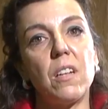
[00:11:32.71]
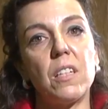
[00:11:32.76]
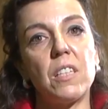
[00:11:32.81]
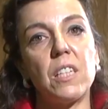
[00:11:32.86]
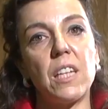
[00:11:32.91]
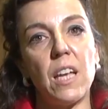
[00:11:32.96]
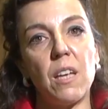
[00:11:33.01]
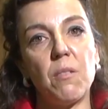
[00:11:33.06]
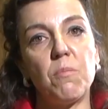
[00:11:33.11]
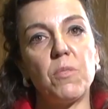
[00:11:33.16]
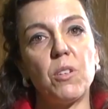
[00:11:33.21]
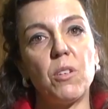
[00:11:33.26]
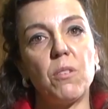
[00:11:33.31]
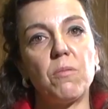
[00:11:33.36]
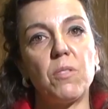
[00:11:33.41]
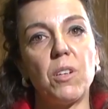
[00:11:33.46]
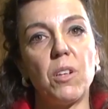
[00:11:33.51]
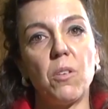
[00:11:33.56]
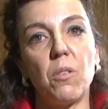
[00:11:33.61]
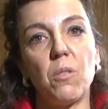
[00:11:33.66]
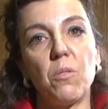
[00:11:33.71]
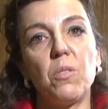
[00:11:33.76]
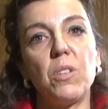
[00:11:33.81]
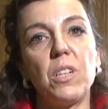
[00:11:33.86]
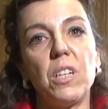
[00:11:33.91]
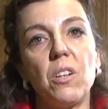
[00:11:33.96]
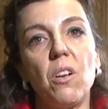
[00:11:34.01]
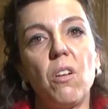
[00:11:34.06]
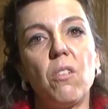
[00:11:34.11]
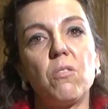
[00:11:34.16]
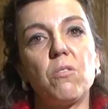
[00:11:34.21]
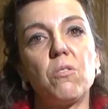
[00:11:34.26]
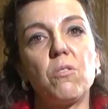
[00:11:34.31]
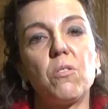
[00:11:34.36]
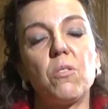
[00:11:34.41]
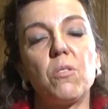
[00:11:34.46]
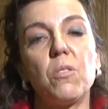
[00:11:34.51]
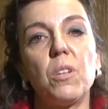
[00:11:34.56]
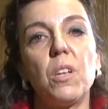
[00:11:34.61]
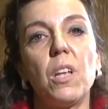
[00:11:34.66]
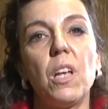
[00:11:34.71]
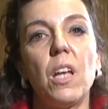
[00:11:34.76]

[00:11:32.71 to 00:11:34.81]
attempt of including also